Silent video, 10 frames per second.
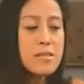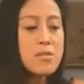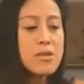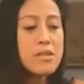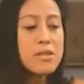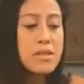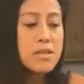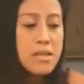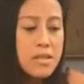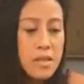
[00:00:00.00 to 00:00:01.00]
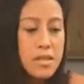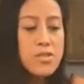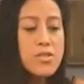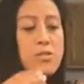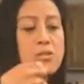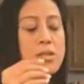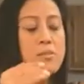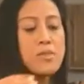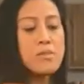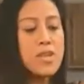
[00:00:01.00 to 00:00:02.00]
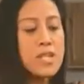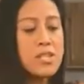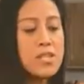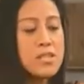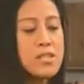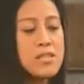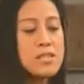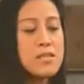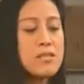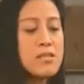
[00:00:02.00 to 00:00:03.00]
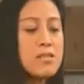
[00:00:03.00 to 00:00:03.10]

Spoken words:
the more it soaks up the veggies, and